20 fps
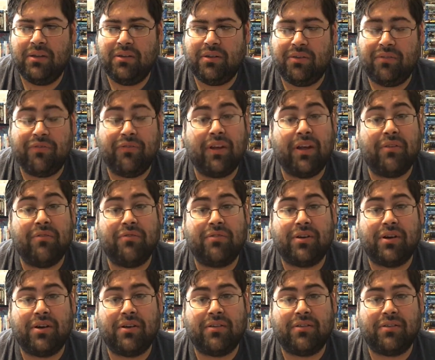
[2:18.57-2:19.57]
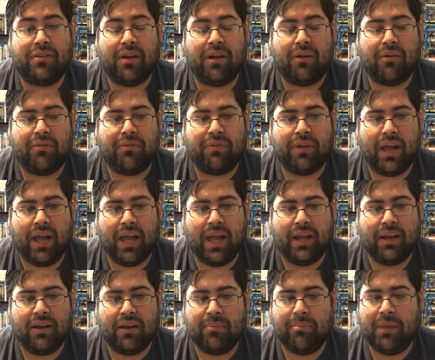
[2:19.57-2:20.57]
to fend for herself.
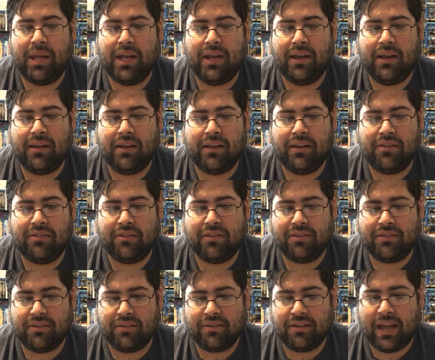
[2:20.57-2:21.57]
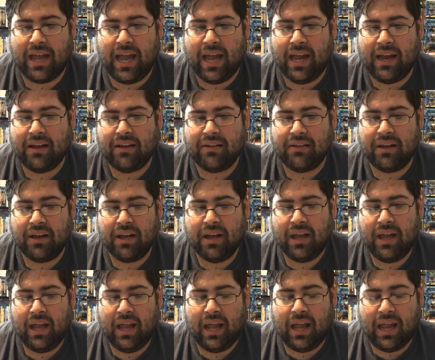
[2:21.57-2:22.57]
And immediately she's attacked.
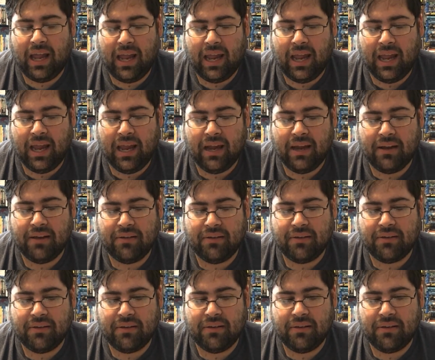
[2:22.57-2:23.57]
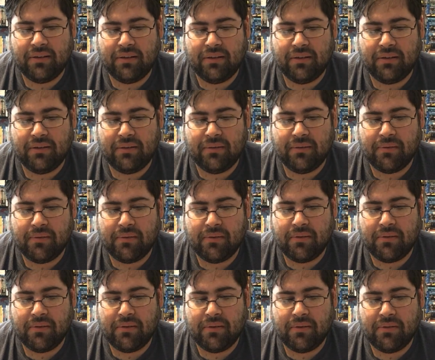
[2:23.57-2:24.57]
And
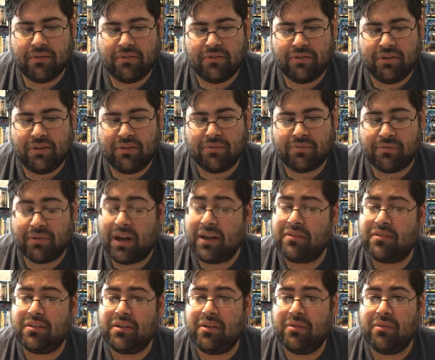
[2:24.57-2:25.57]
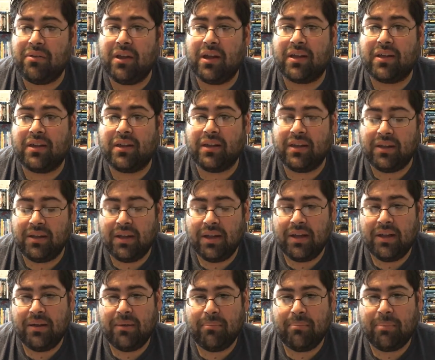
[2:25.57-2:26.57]
she's rescued, luckily,
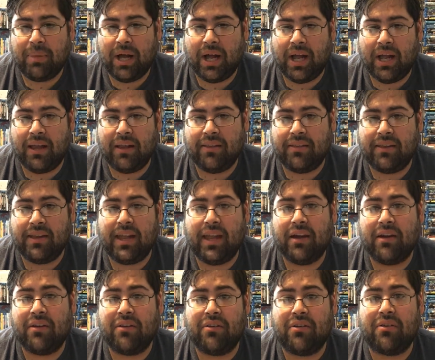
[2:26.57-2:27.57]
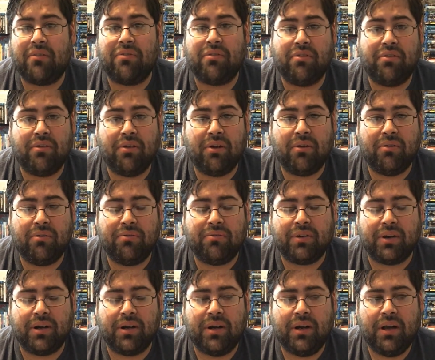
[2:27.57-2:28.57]
by the character of
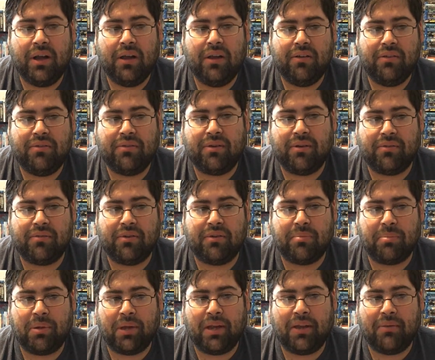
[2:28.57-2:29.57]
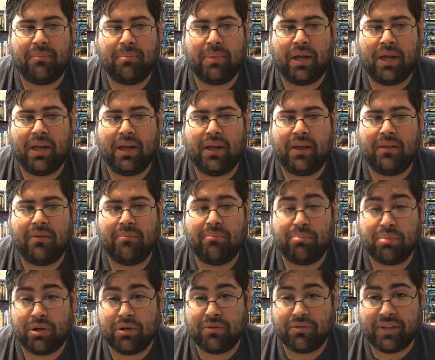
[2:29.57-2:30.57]
Stover. Stover's played by
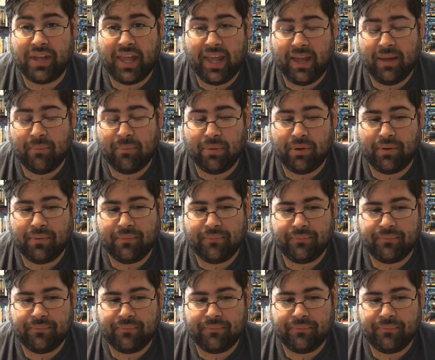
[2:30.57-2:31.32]
Bruce Campbell.